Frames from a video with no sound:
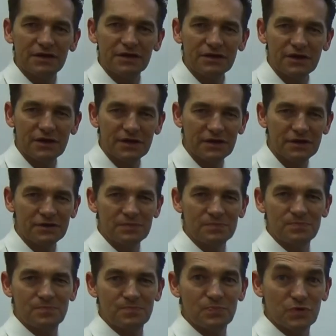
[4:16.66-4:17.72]
G'day again.
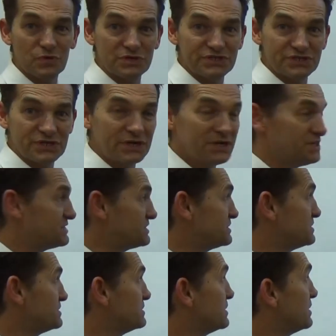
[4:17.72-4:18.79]
Question 8.
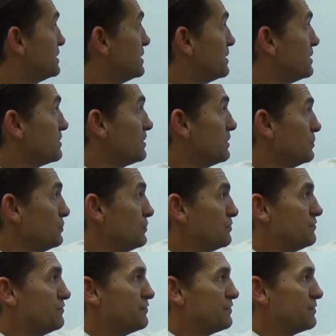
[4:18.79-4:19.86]
The
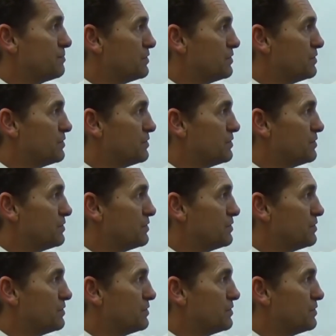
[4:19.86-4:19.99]
Louvre